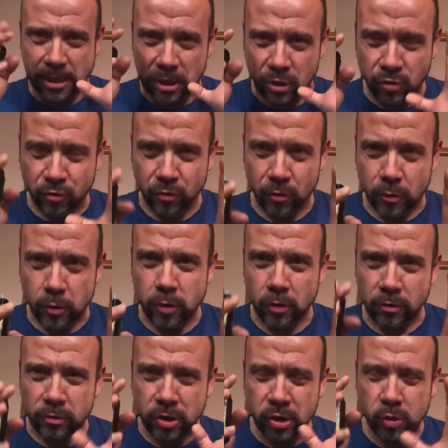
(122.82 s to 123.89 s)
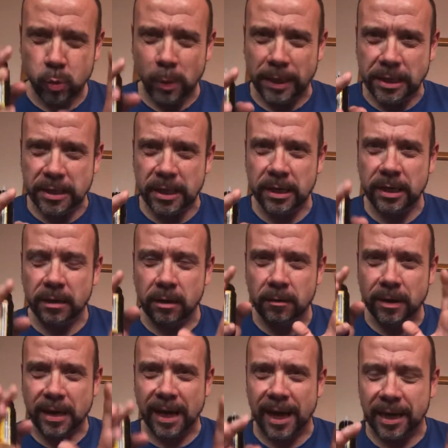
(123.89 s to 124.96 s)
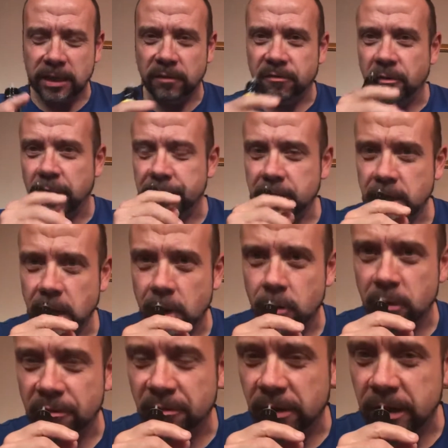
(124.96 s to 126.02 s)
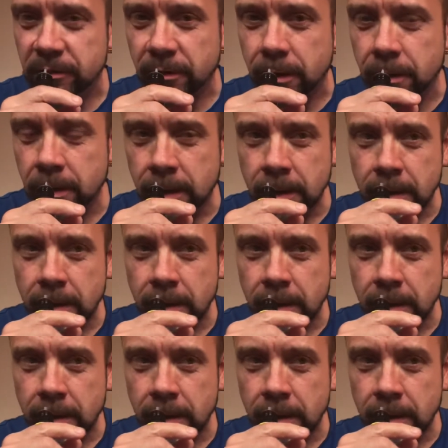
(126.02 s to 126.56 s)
It's a true sort of sweety, candified cola flavour.